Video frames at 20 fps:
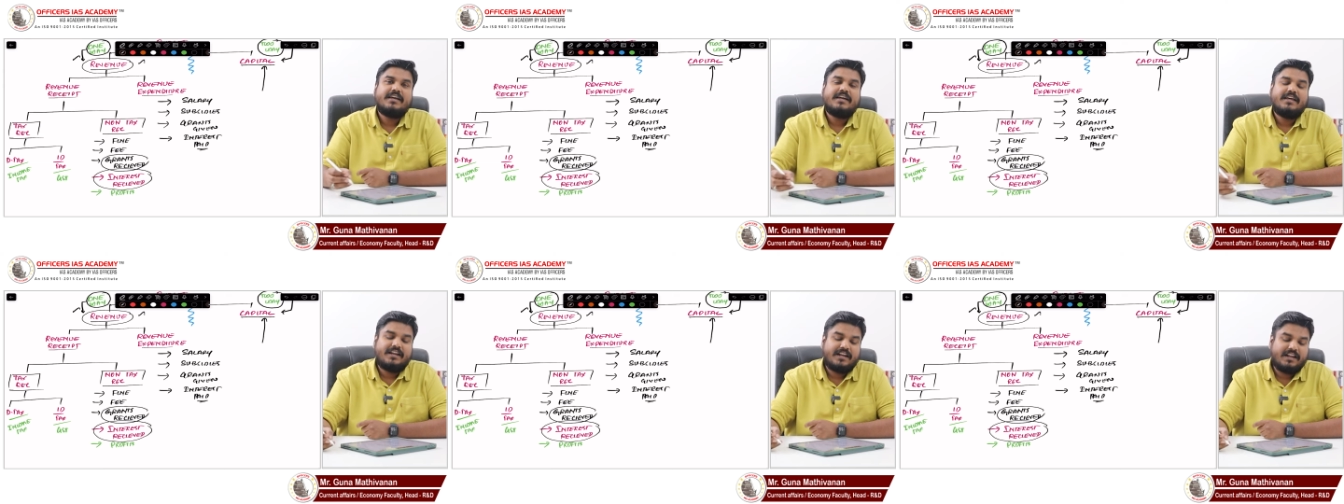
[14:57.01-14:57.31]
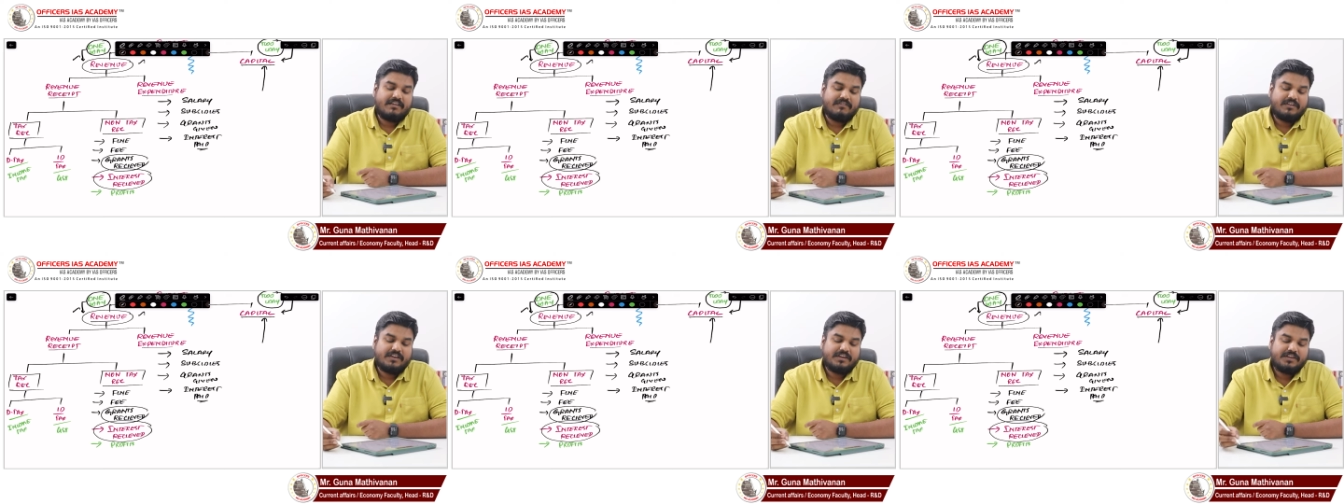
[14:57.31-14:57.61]

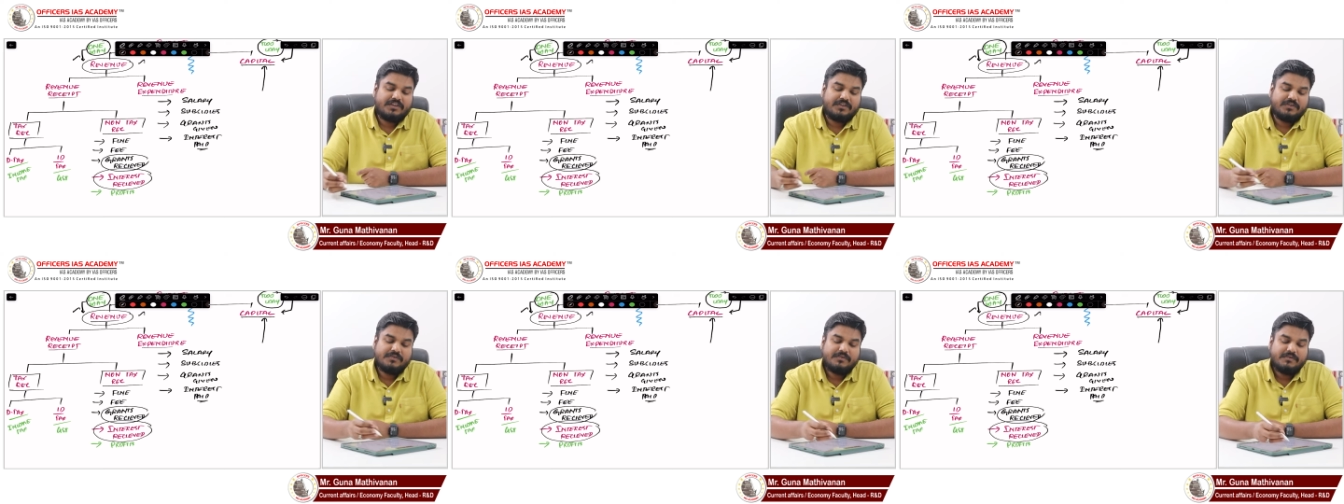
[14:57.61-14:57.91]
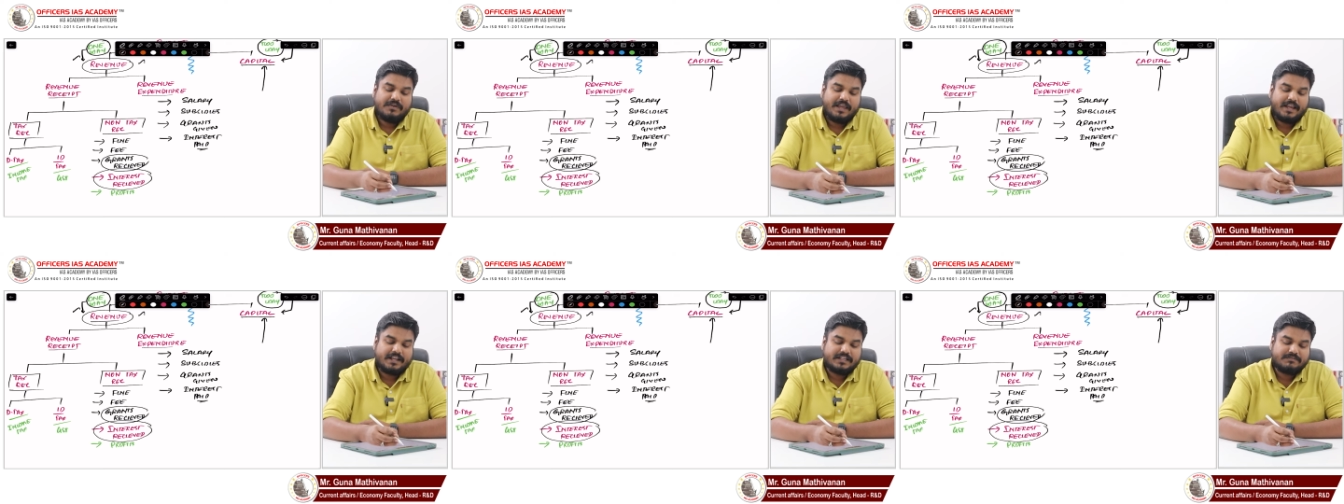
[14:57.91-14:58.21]

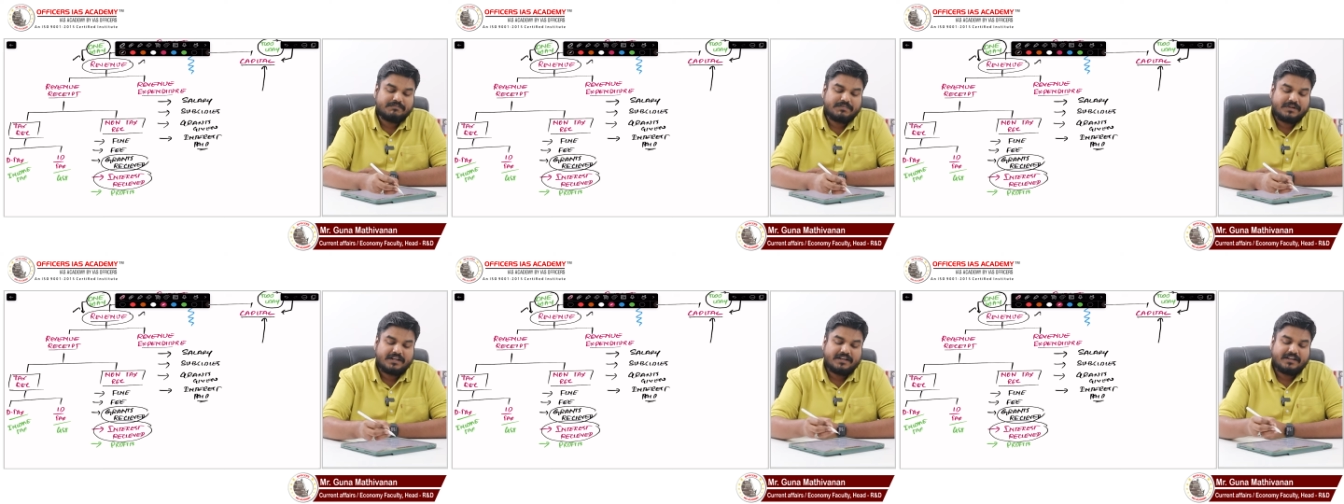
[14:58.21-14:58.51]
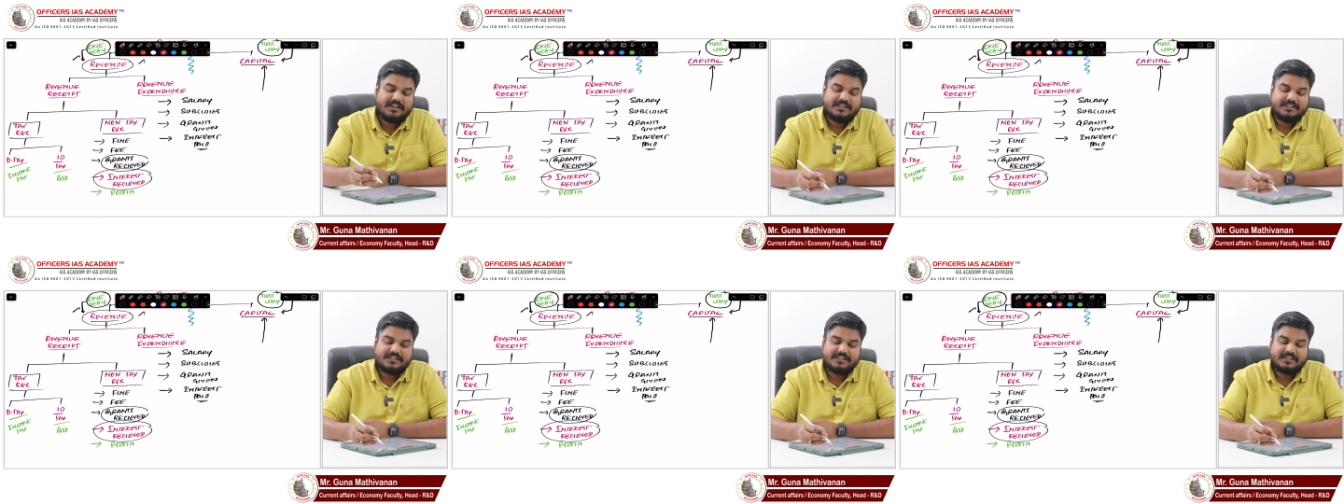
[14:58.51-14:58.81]
revenue
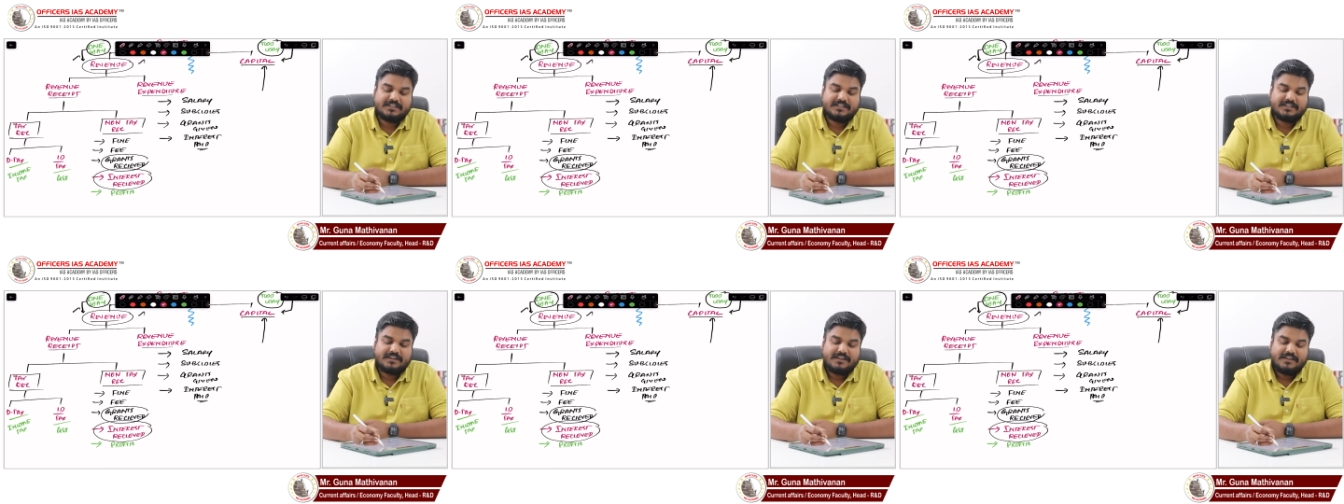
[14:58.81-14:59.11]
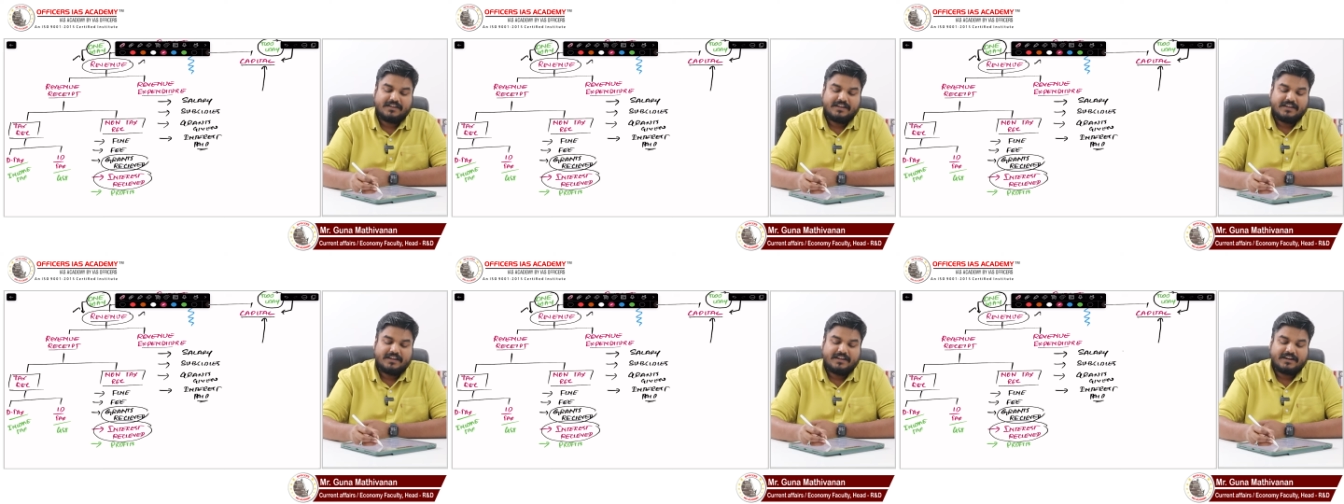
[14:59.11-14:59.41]
expenditure,
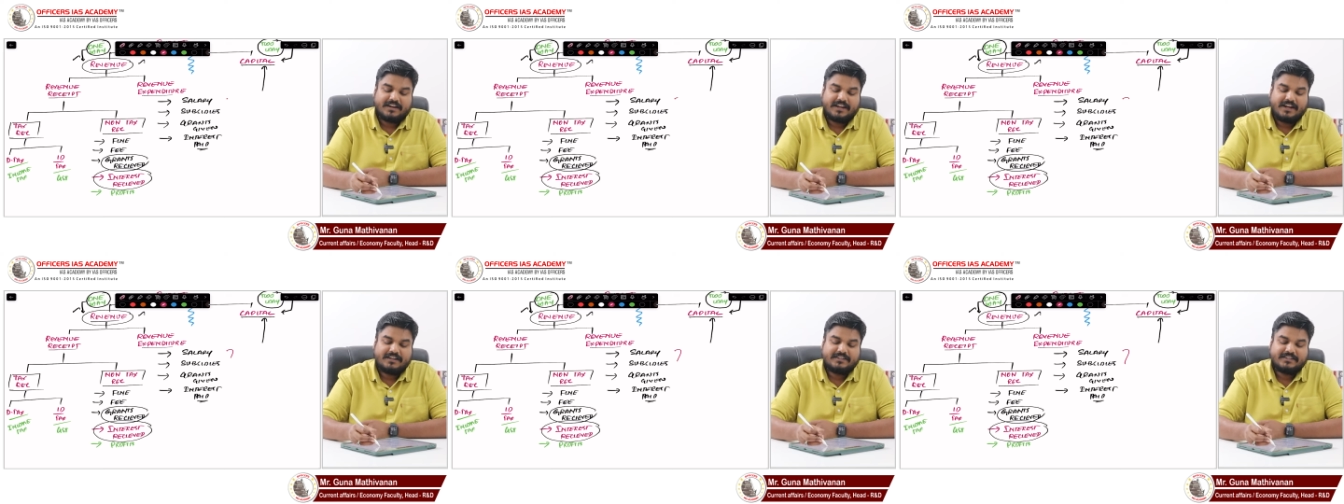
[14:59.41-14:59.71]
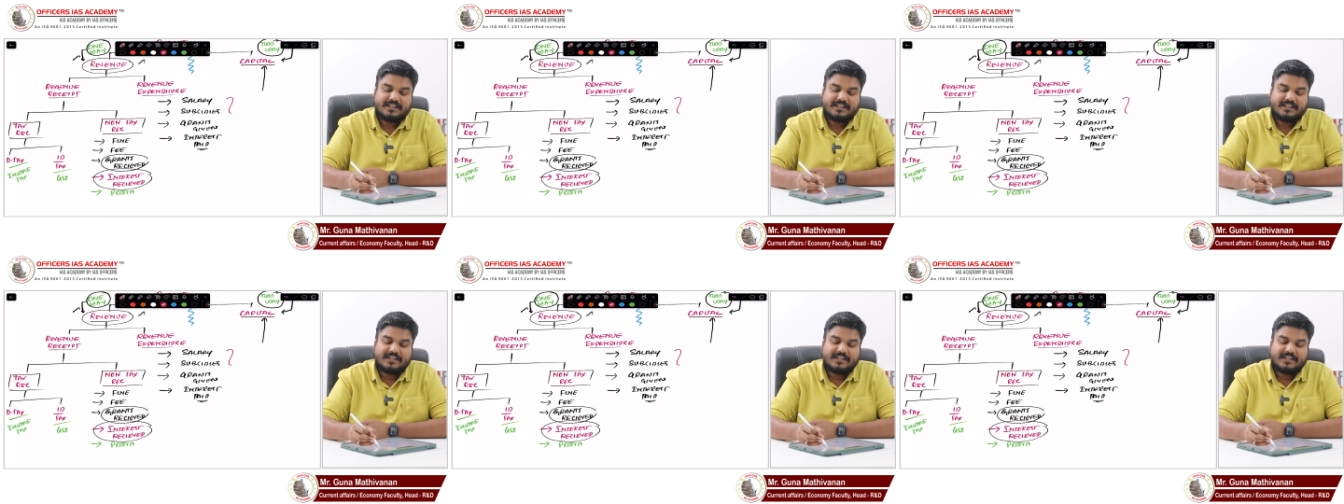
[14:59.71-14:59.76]
right?